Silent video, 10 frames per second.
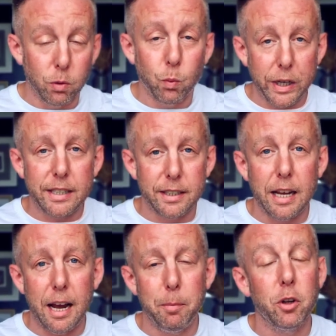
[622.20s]
waste the
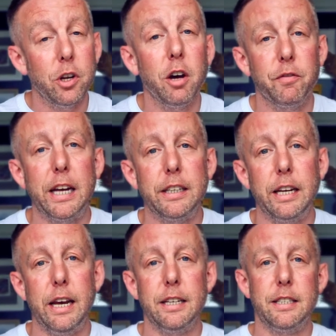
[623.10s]
time on not vetting
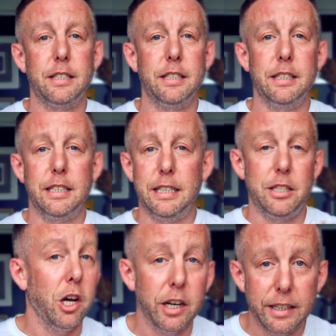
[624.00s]
guests. It's
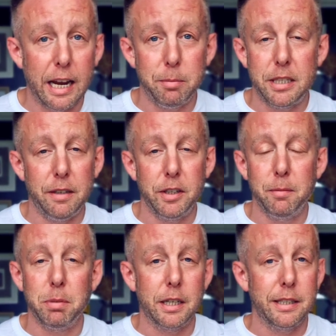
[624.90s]
not a time
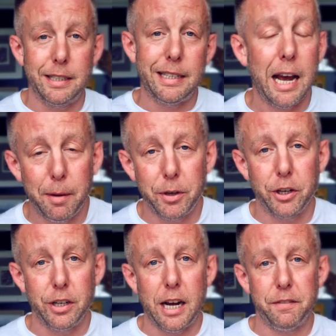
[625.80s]
saving, because the time you're
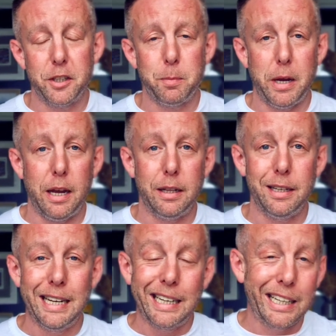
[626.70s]
going to have to spend
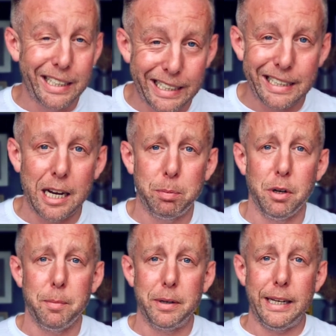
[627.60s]
cleaning that
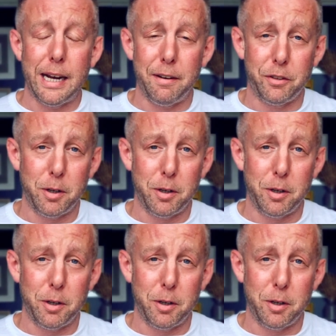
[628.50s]
property after a